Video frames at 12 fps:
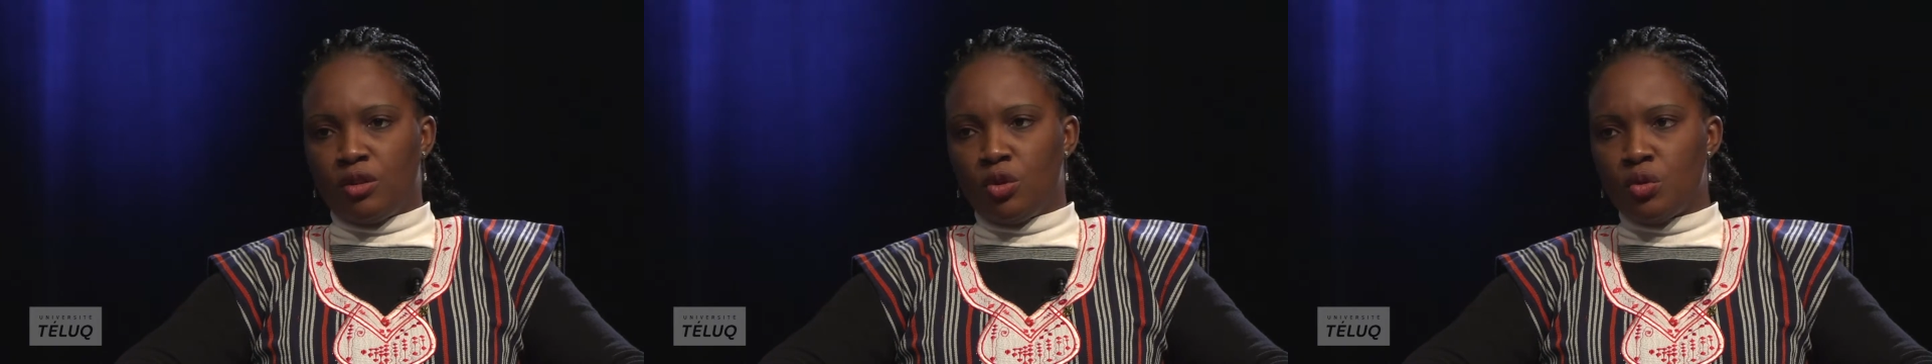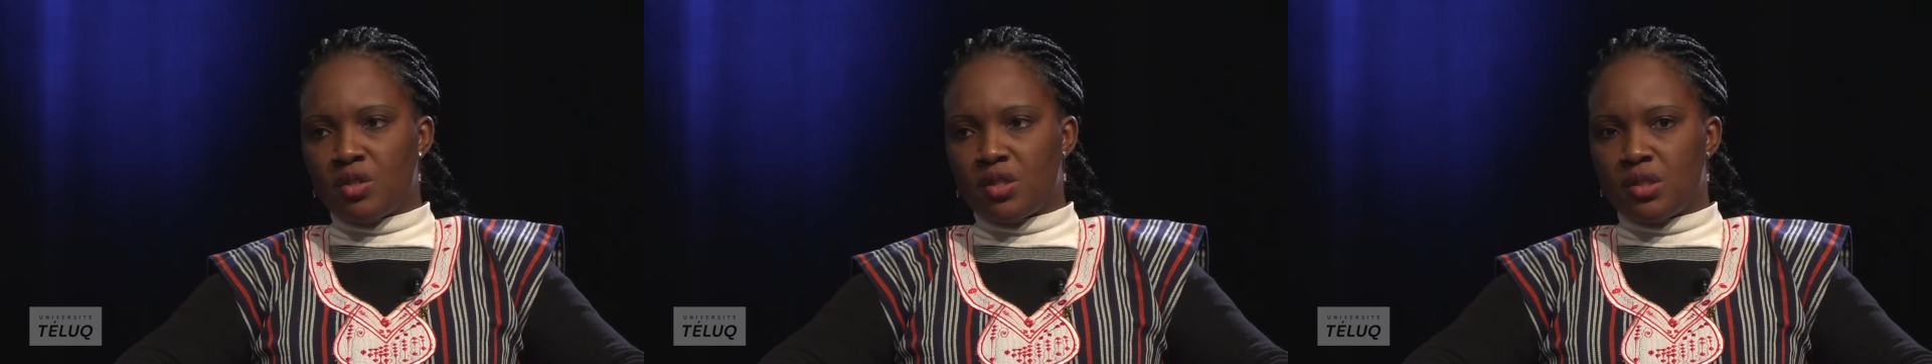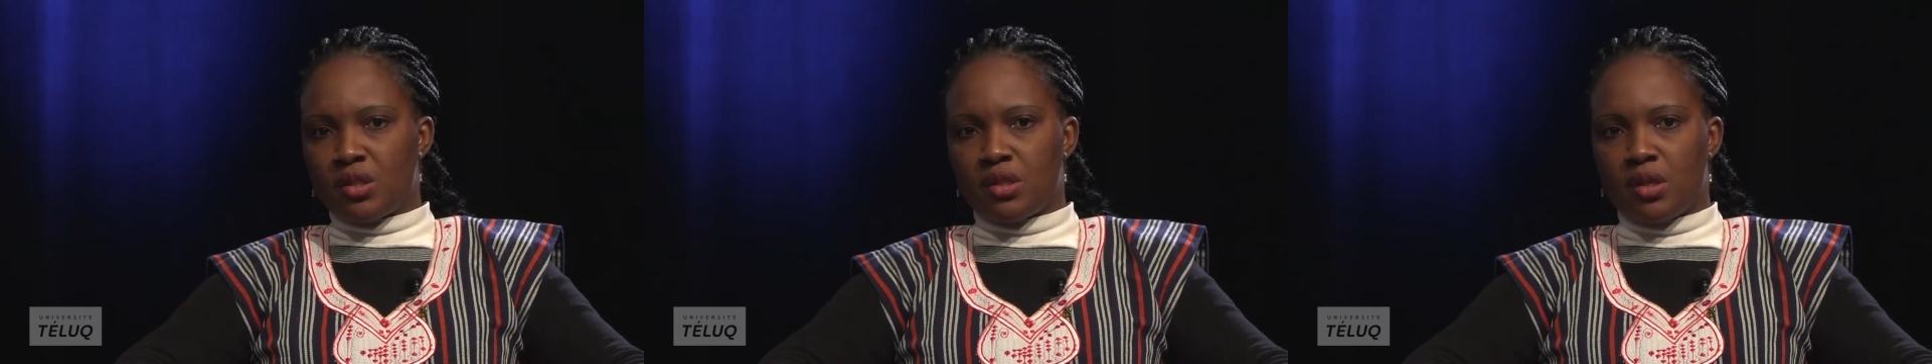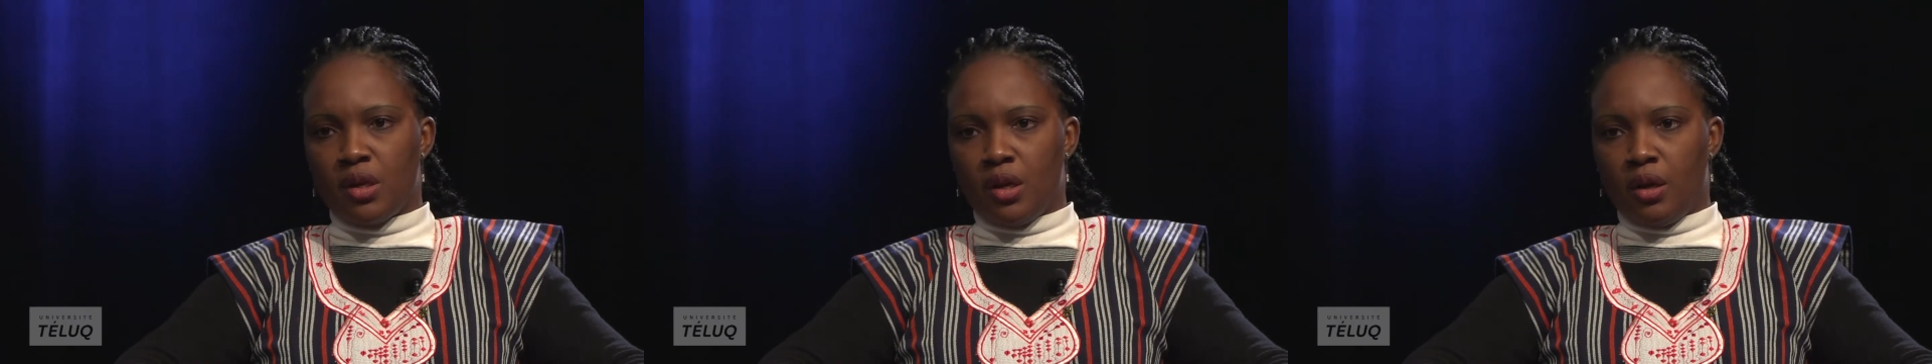those
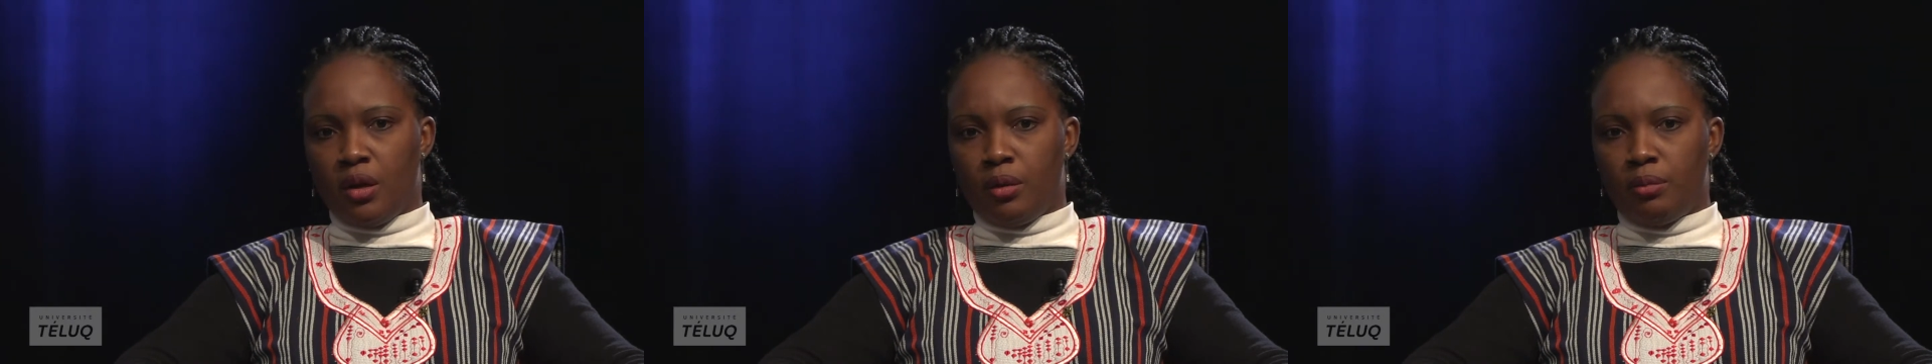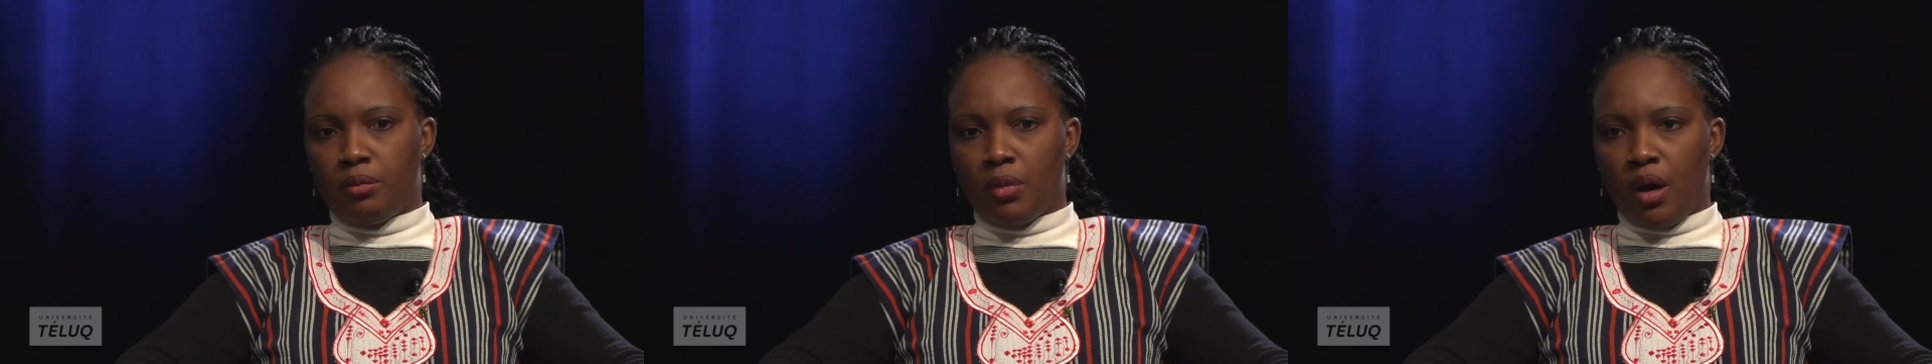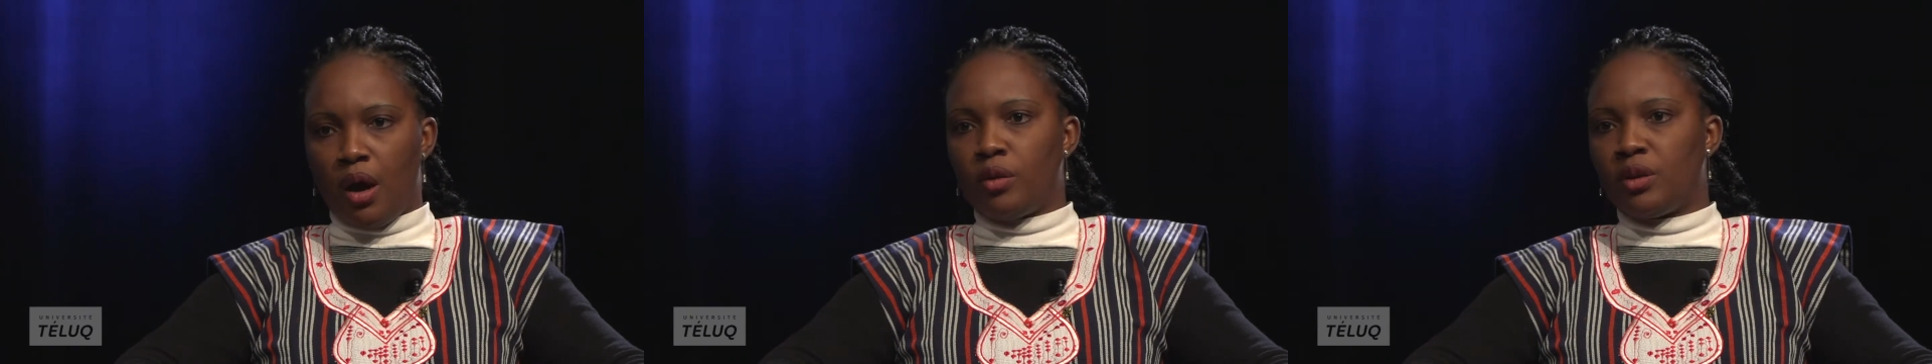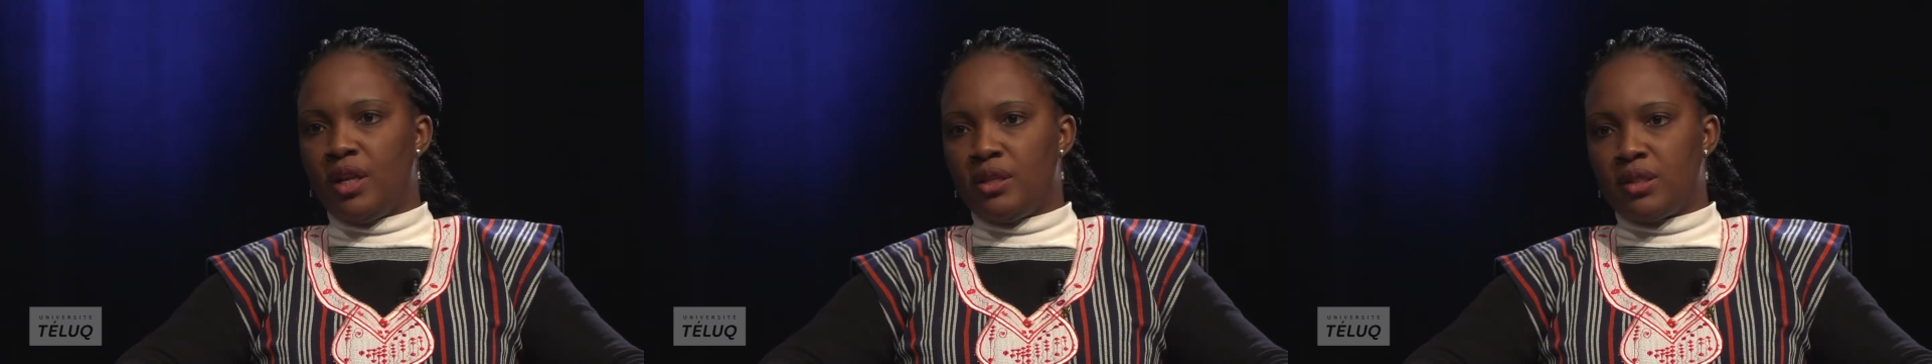
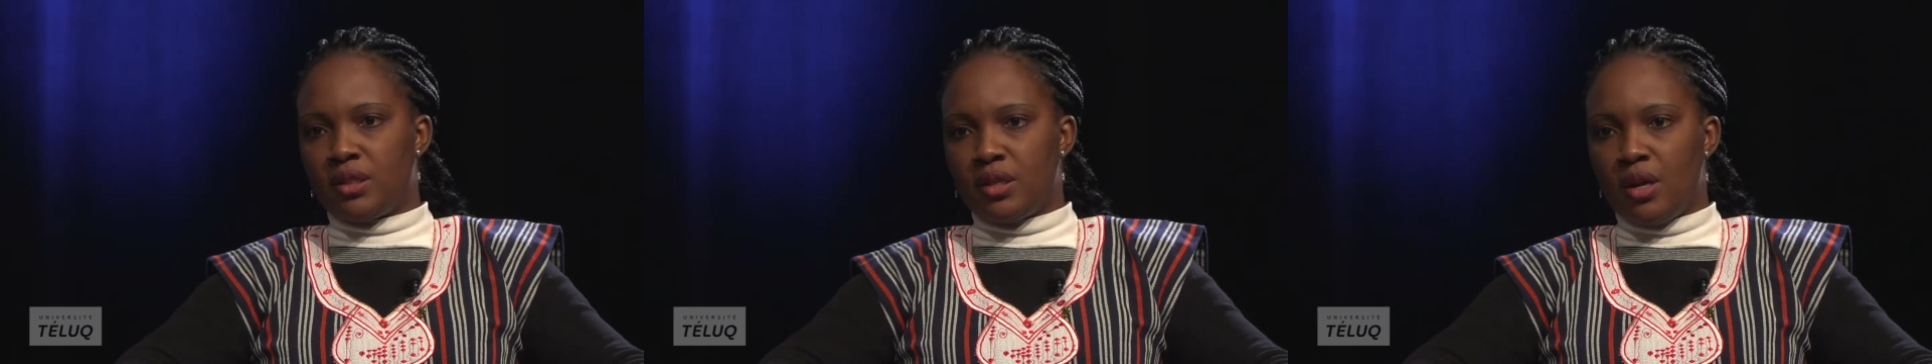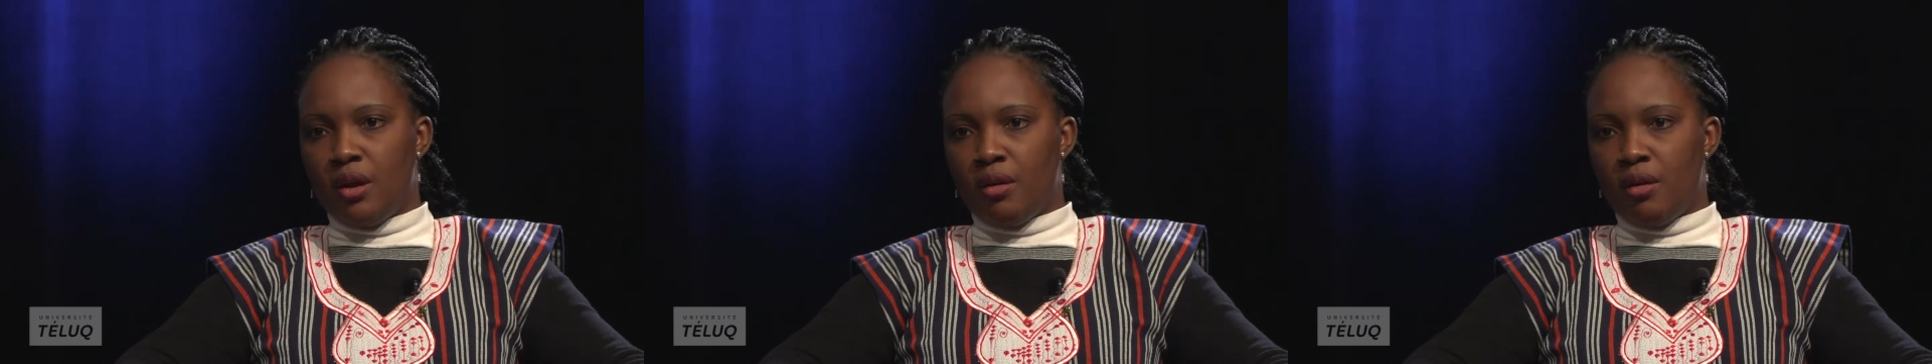outlets